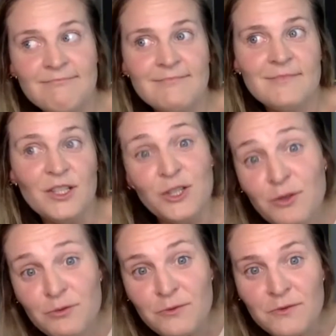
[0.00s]

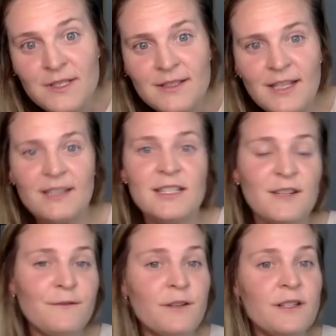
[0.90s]
use in
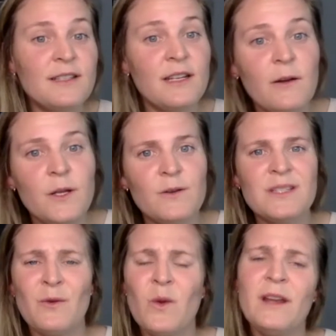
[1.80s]
different scenarios,
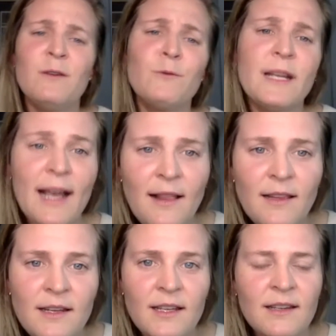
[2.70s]
when in
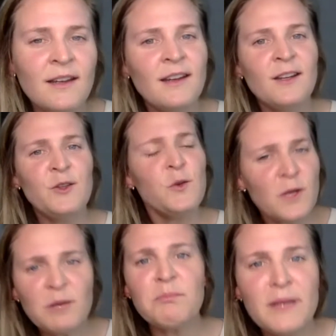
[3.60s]
reality you
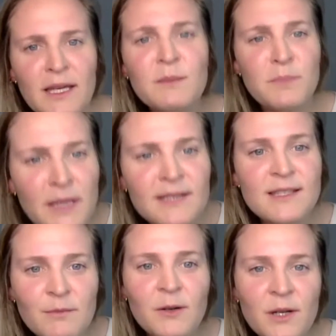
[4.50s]
can be a beast
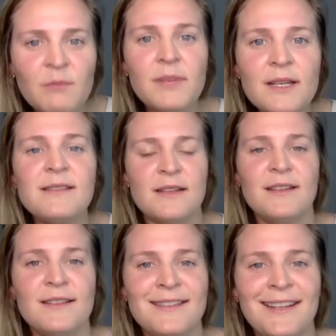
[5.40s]
mode in
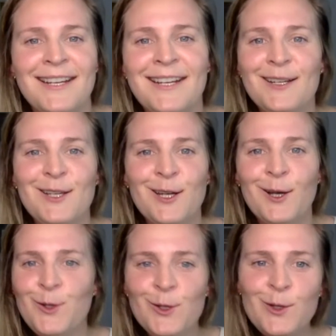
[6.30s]
business.
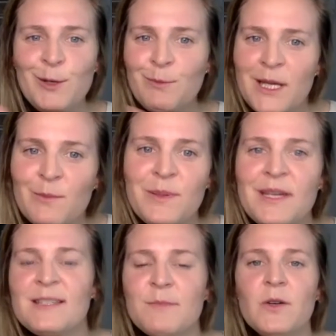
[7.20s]
You can be a
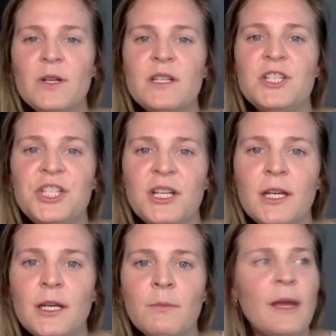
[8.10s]
beast mode in the
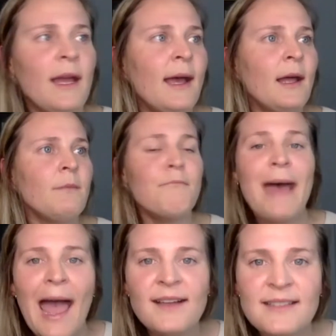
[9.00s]
gym and
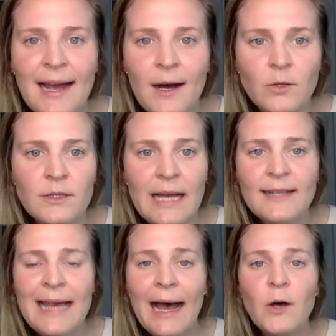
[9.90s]
max out. That's how